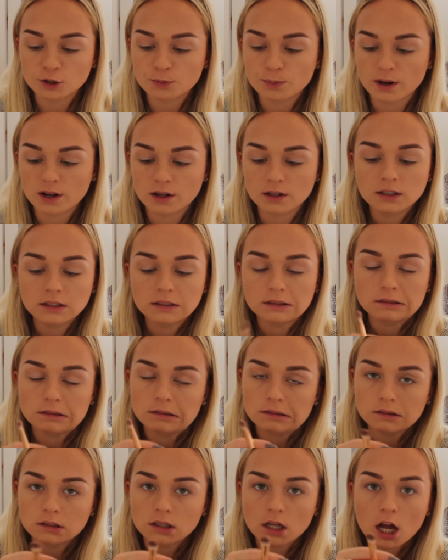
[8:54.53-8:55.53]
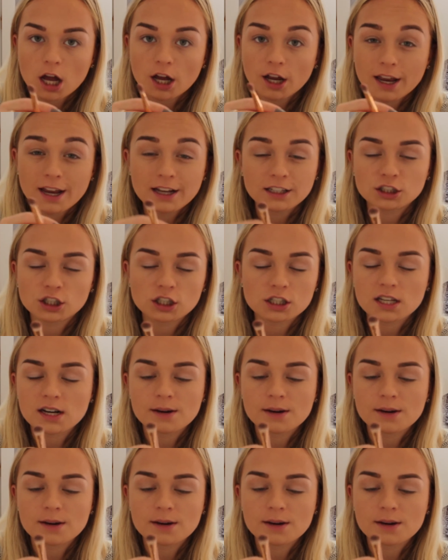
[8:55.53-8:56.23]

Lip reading: but it's just an